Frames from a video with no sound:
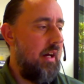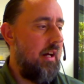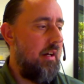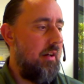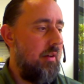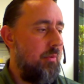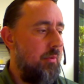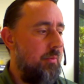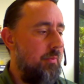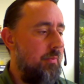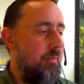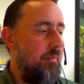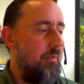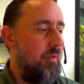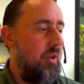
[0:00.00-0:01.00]
In
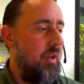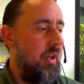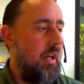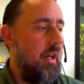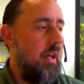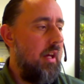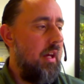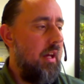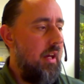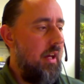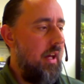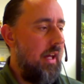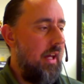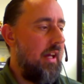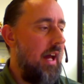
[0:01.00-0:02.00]

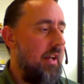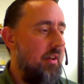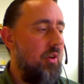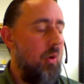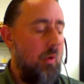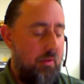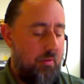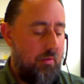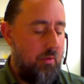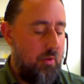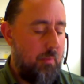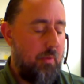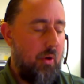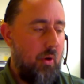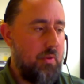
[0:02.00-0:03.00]
kind of going through
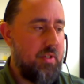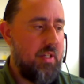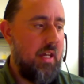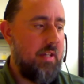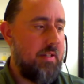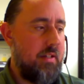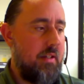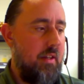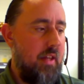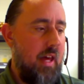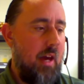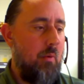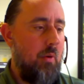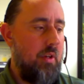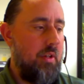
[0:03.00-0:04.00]
the process,
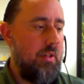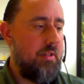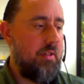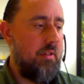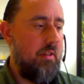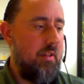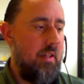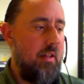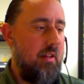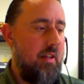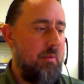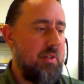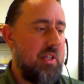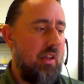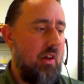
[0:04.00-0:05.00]
there was
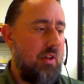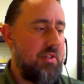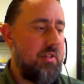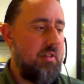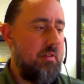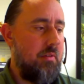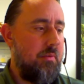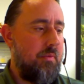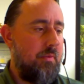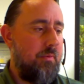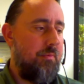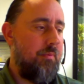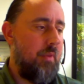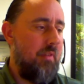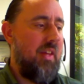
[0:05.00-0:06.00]
lots of
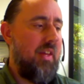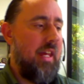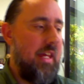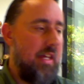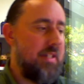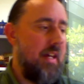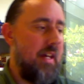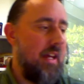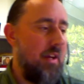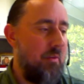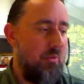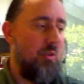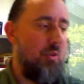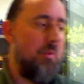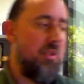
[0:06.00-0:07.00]
hearsay
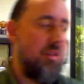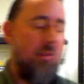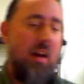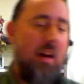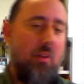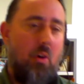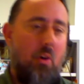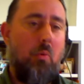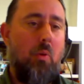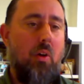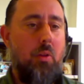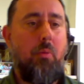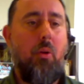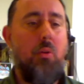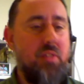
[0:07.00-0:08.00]
and rumors around, oh,
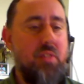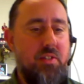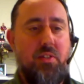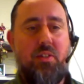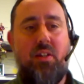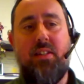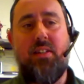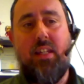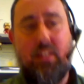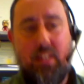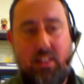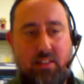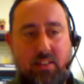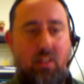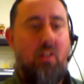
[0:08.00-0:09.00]
well, the process is going to take
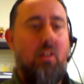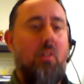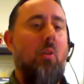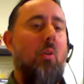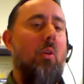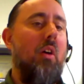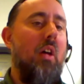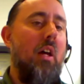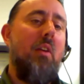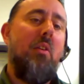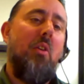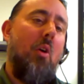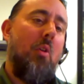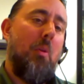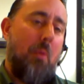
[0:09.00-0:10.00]
this long, or
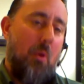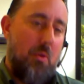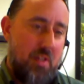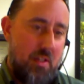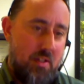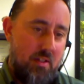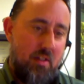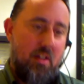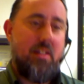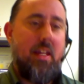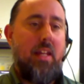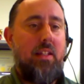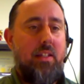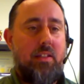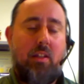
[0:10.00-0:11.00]
no, the process is going to
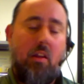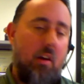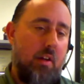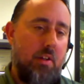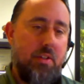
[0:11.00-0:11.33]
take this long.